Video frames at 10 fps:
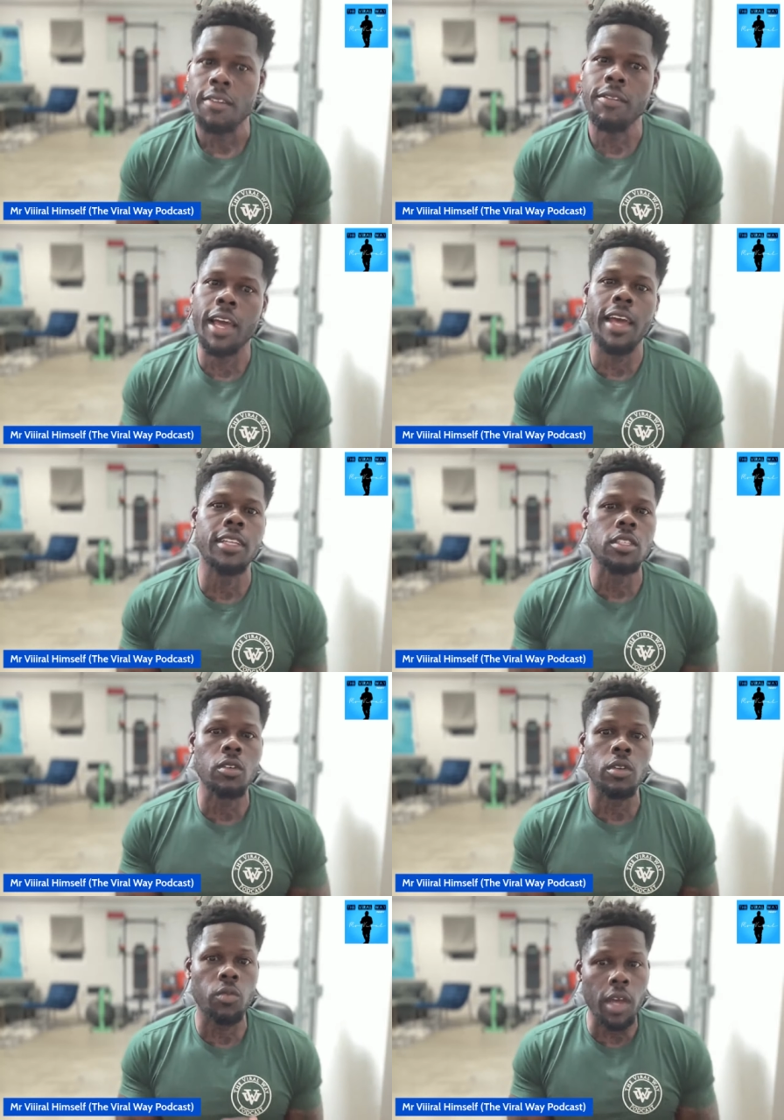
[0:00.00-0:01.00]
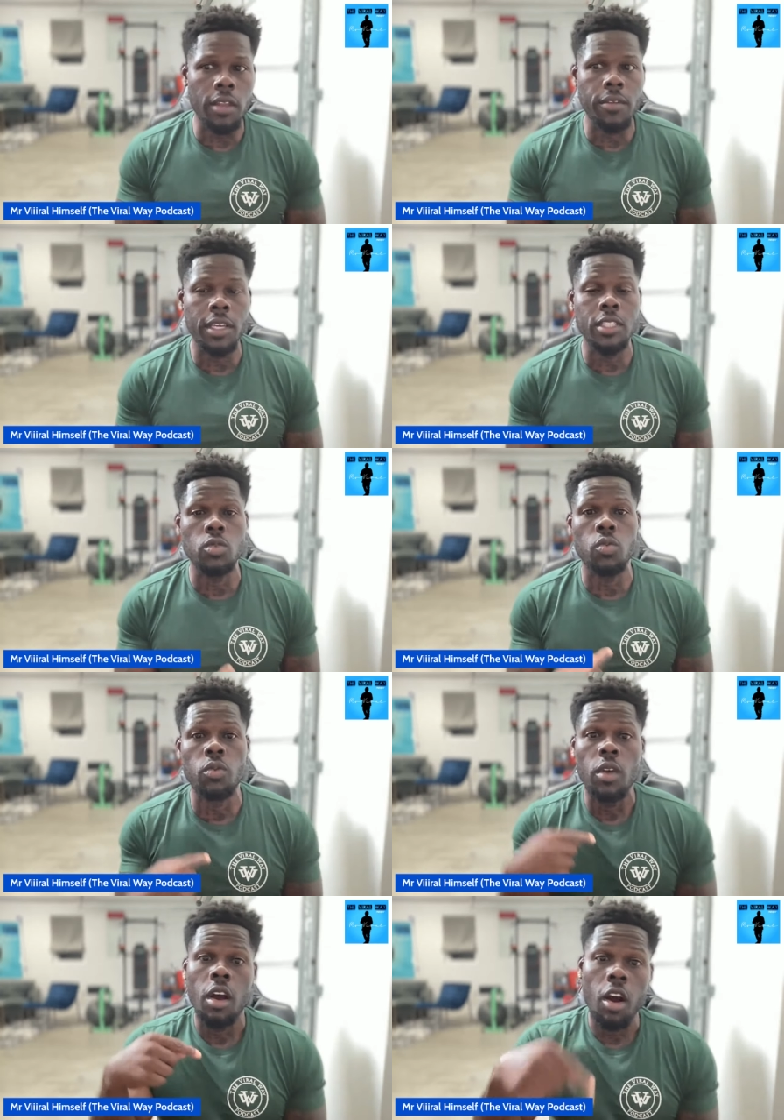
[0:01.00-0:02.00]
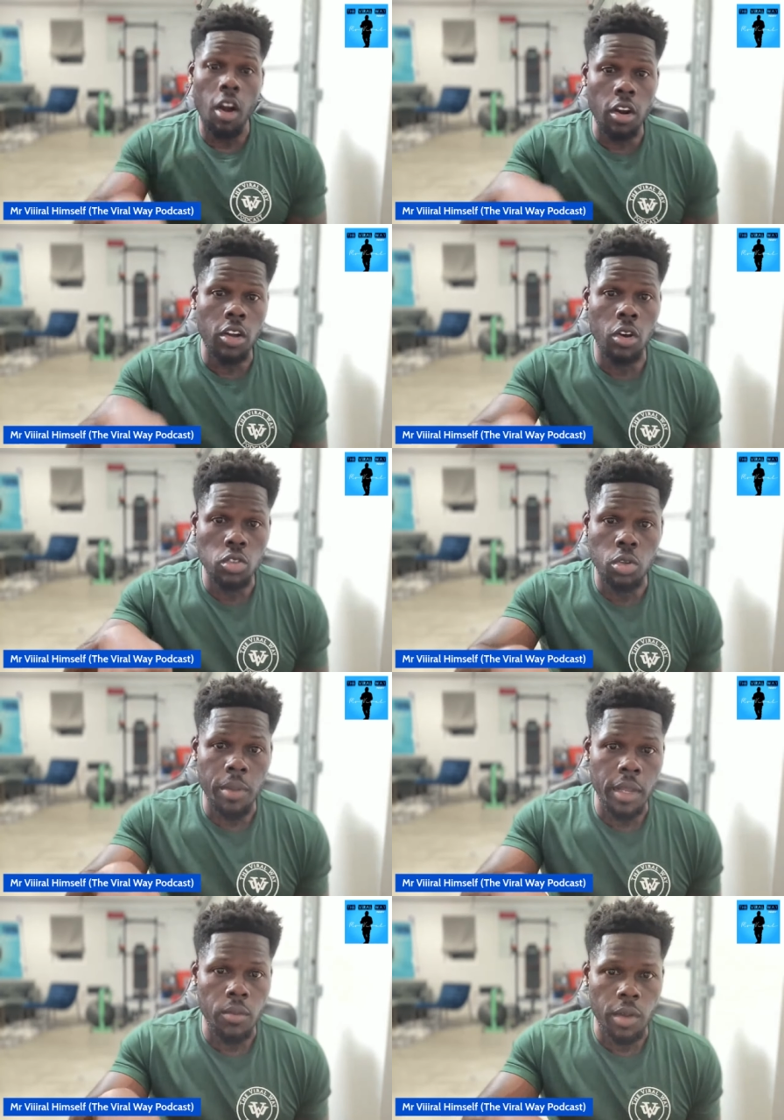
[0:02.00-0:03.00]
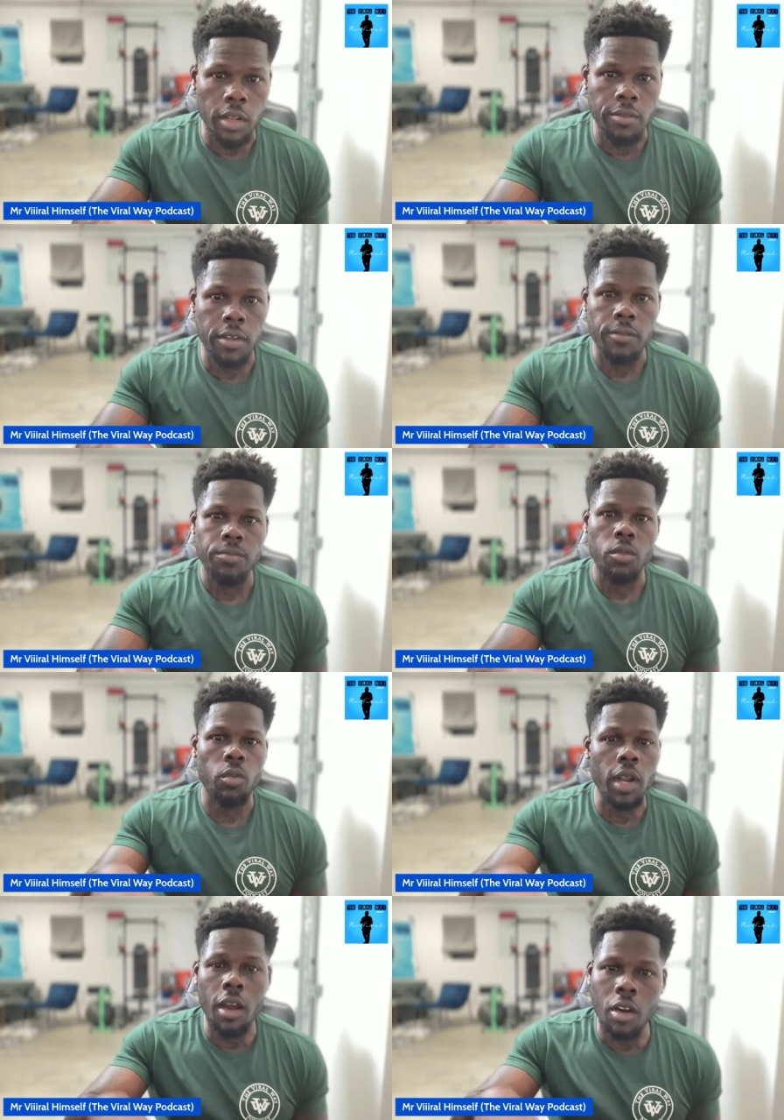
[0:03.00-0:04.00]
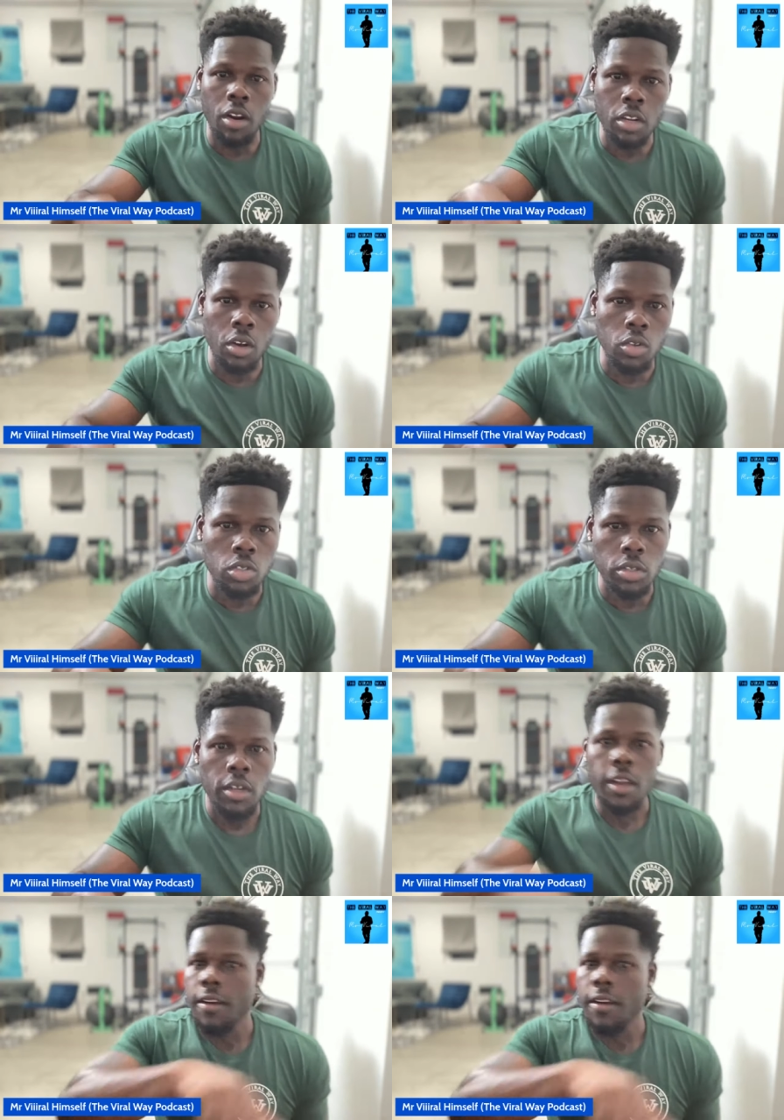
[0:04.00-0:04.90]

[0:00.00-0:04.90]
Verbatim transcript: Vlad is only relevant because our culture made him relevant. Without our culture,